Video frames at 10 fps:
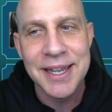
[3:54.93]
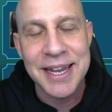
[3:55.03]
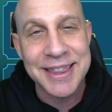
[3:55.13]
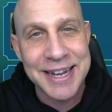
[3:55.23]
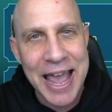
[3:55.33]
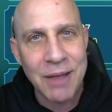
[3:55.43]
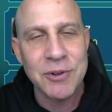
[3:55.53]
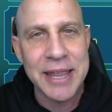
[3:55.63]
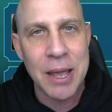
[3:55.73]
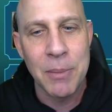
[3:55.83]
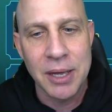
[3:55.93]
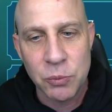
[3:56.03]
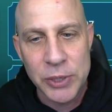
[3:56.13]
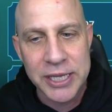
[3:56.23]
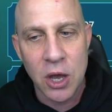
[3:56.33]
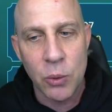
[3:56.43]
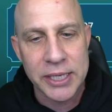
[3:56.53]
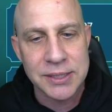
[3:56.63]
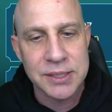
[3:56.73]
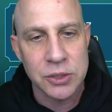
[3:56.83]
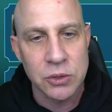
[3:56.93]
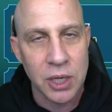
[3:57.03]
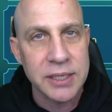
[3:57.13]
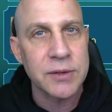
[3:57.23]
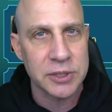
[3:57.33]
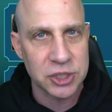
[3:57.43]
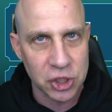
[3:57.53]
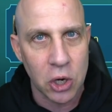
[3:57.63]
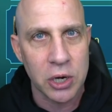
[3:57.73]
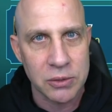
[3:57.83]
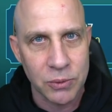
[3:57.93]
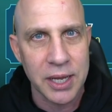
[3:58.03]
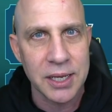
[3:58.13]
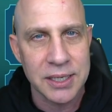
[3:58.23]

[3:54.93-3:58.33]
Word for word: and then after that month, we go into a different shard, right?